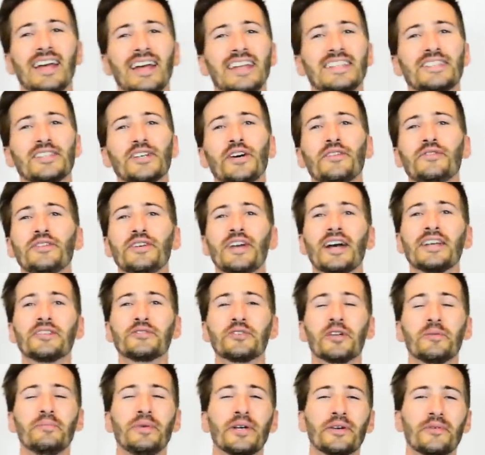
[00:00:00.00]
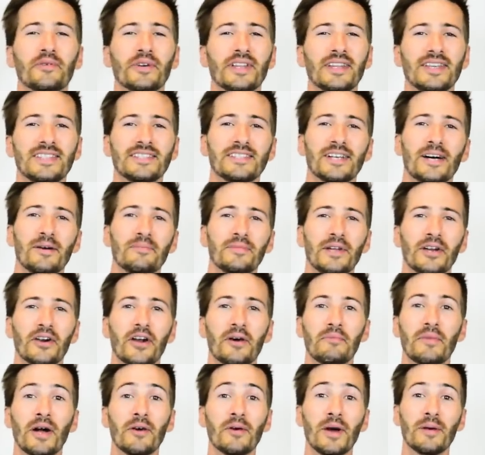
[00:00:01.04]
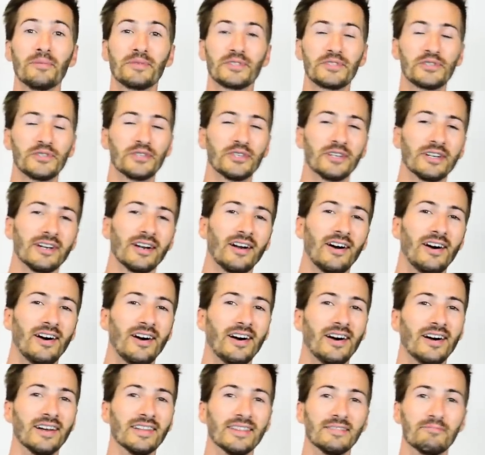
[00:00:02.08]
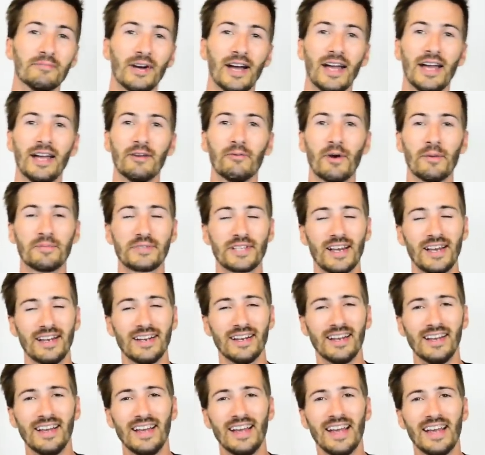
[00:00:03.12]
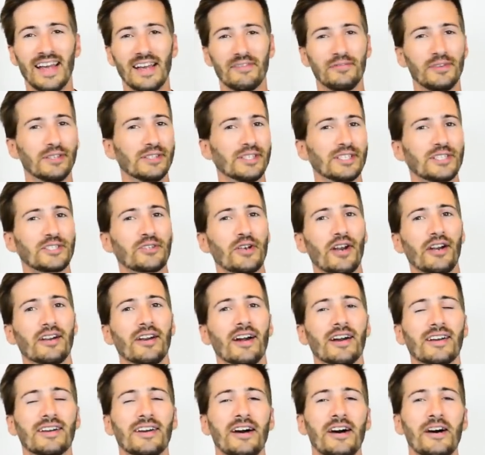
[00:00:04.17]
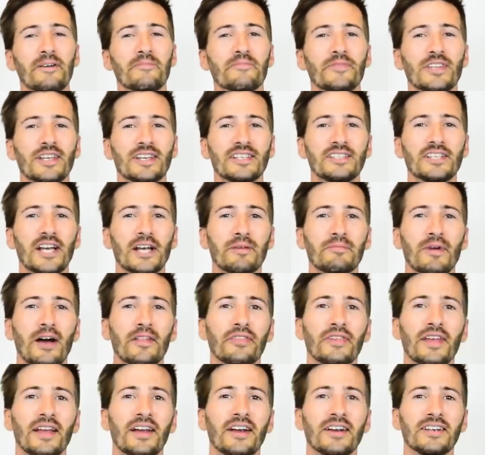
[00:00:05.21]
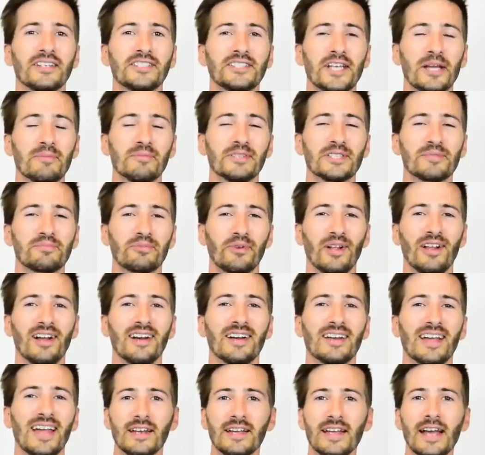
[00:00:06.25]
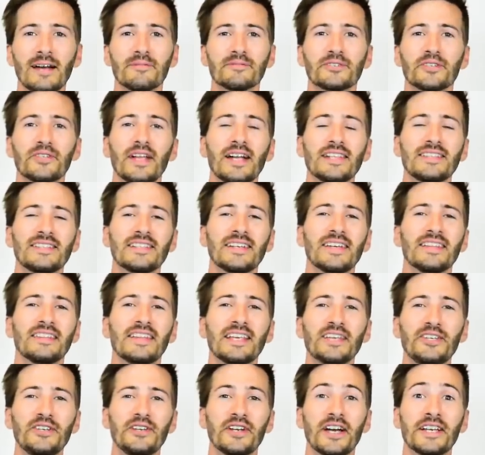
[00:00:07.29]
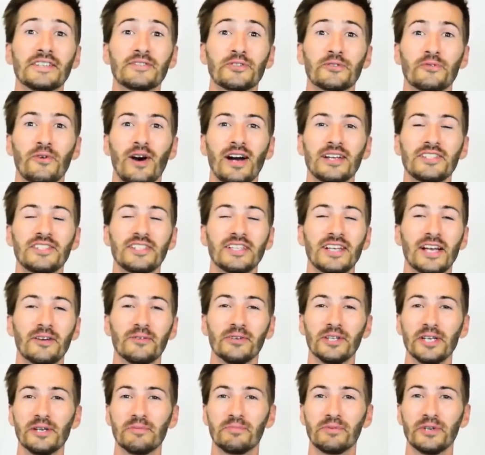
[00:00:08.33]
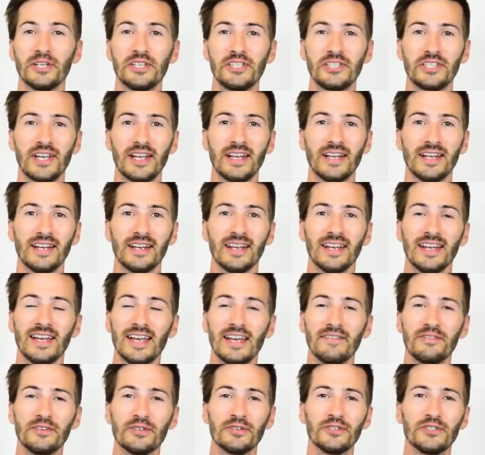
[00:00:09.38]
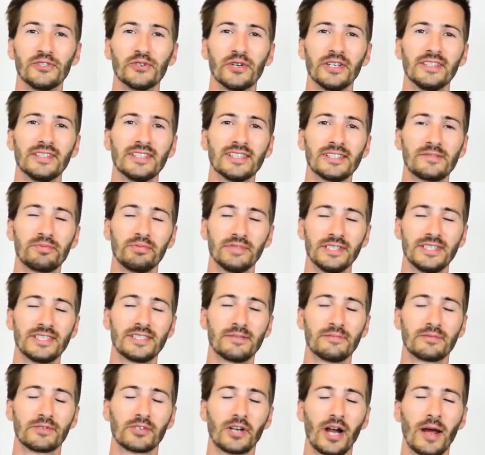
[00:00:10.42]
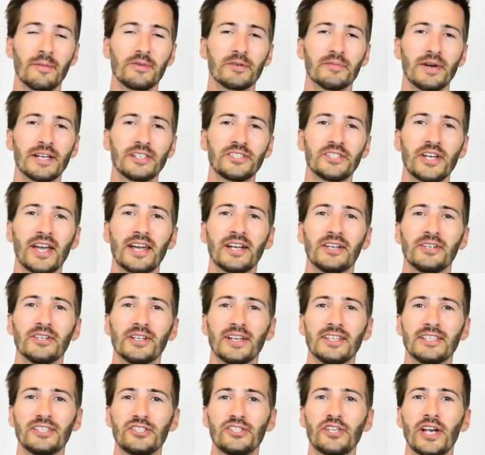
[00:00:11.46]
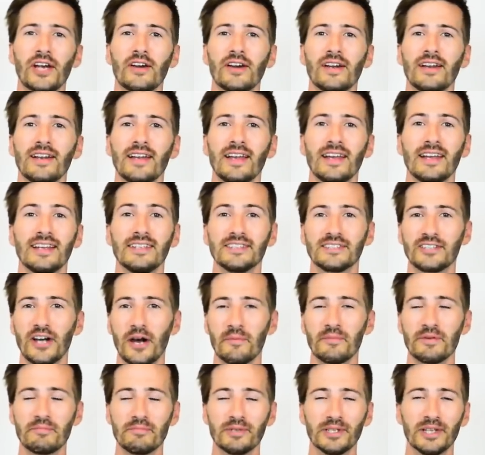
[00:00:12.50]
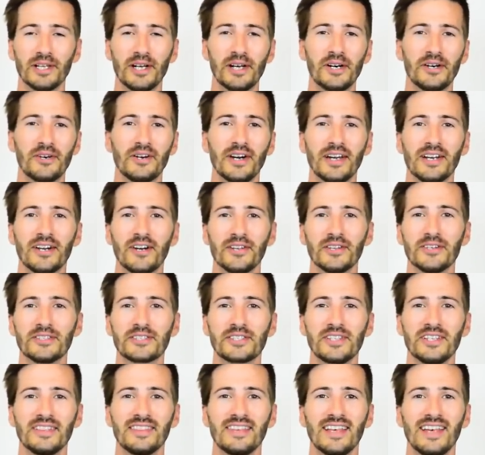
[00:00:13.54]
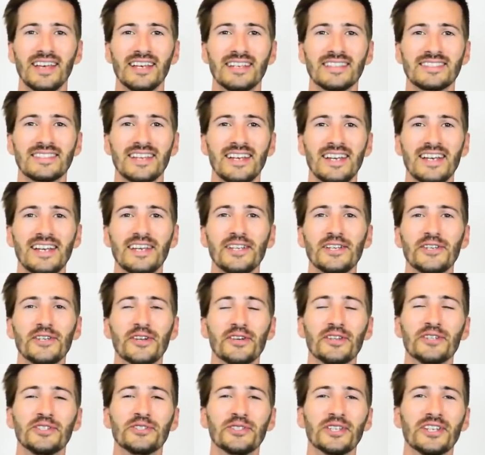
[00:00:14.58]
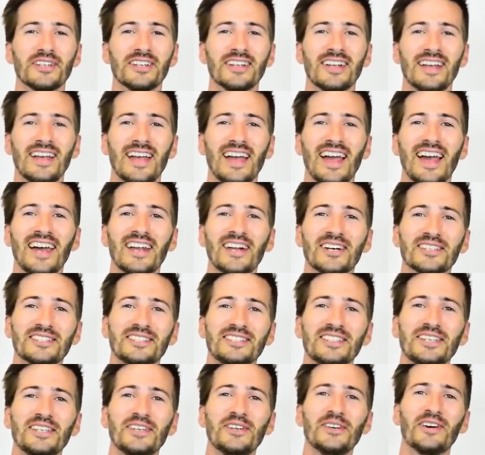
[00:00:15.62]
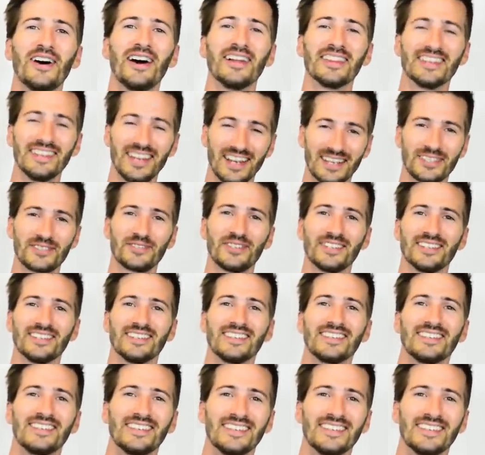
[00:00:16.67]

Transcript: And so if you guys want to pick one of these up, they're on my web store on my website at fieldingshredder.com. You can check them out there. Shameless plug. Yep, so that's it. Thank you guys for watching. I really appreciate it. If you enjoyed this, please subscribe to my channel and share it and comment below and all those good things. You know the drill, and I'll see you on the next one.